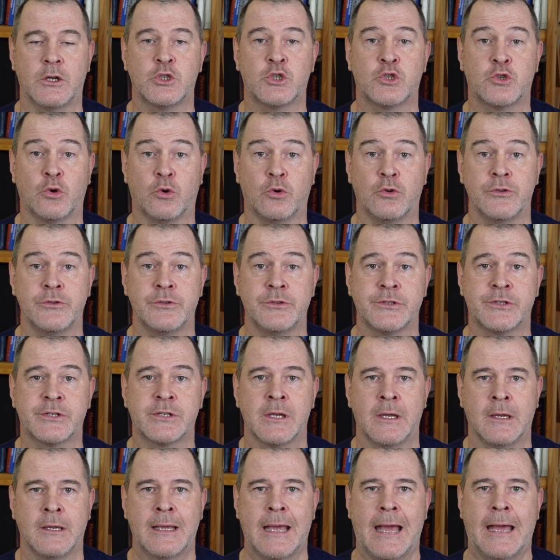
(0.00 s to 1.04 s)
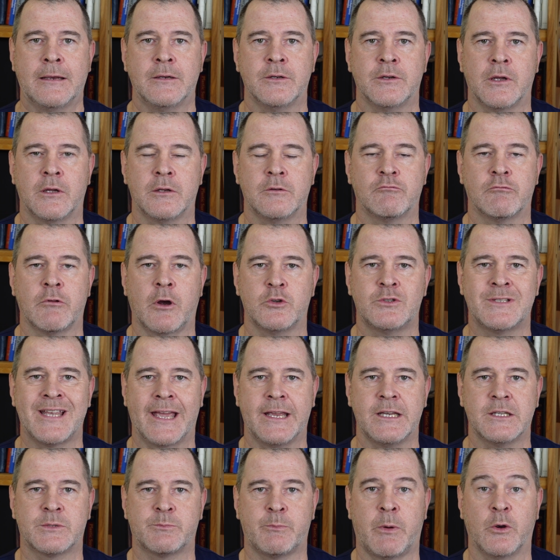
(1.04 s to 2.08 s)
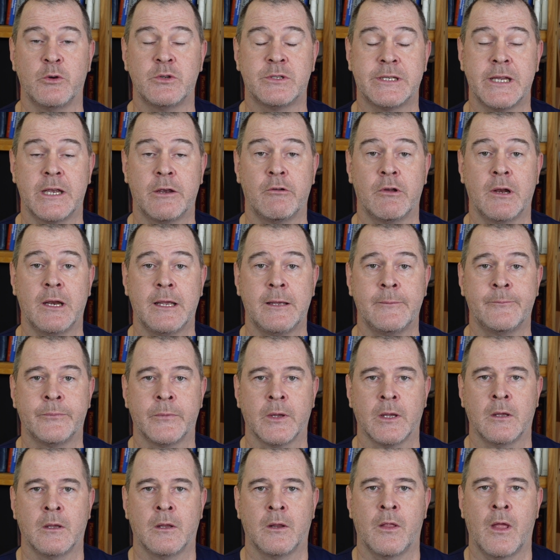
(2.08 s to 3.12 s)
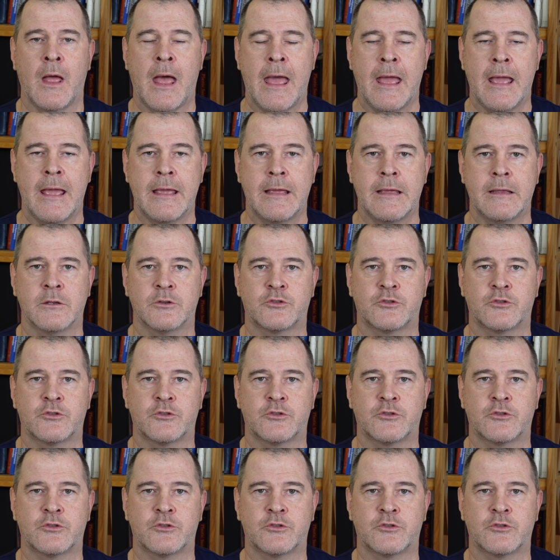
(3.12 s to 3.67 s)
shortens and rotates posteriorly, a